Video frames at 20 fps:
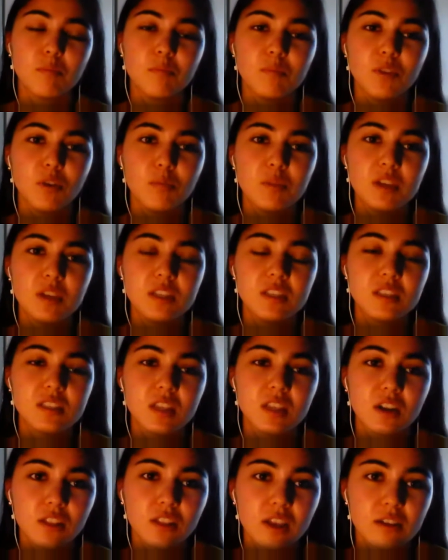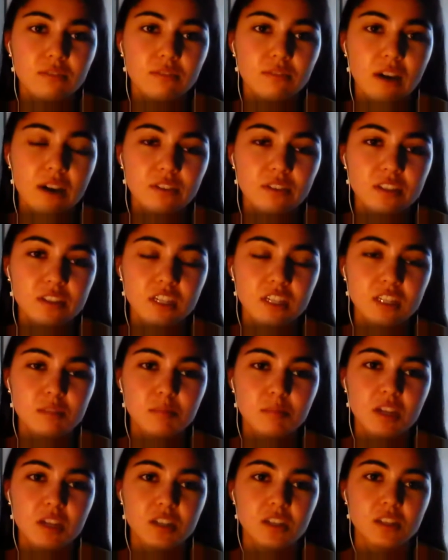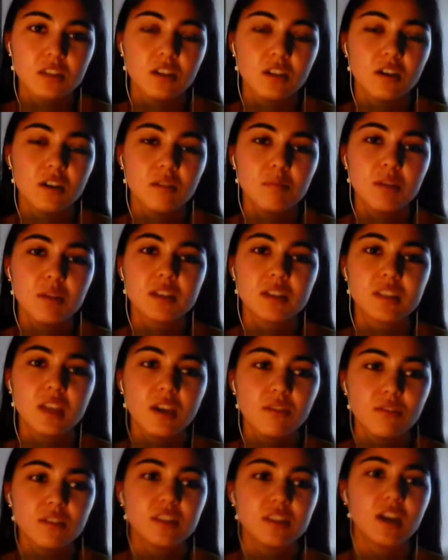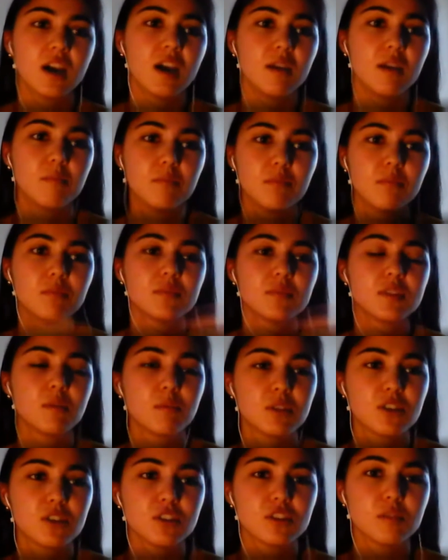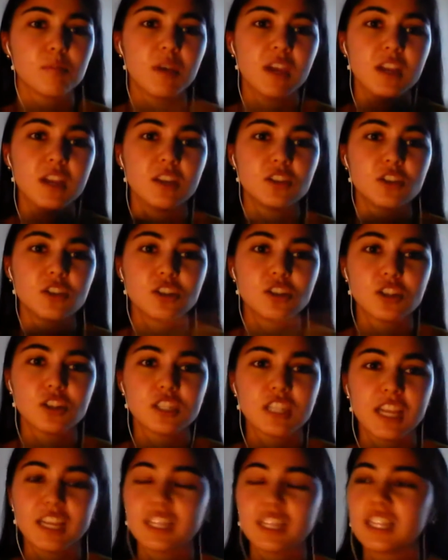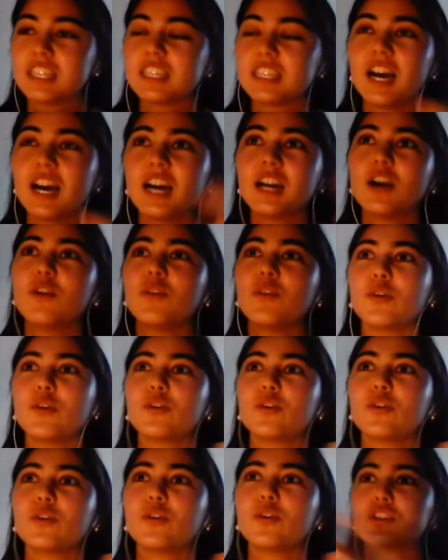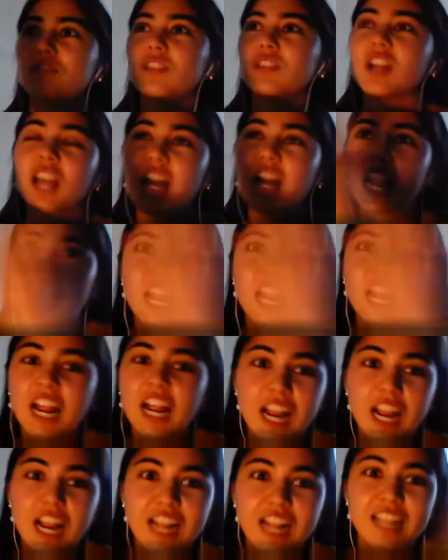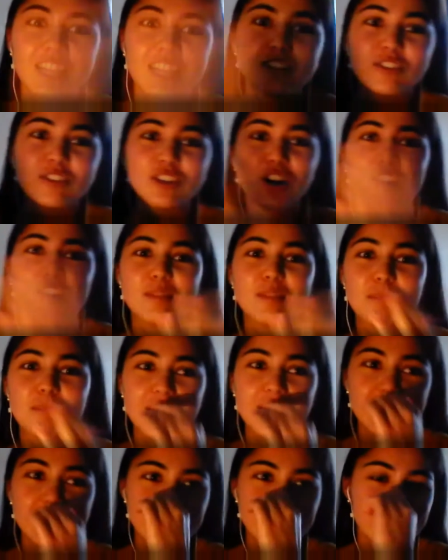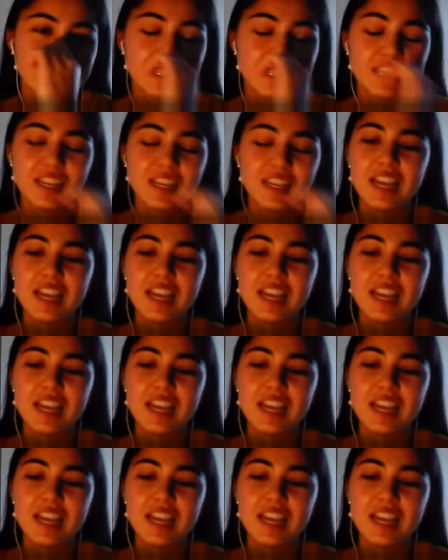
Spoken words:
you know, pieces that are like 5 or 6 pages long, because every time someone turns a page, there's just like this echo in the orchestra, like, you know, turning the pages.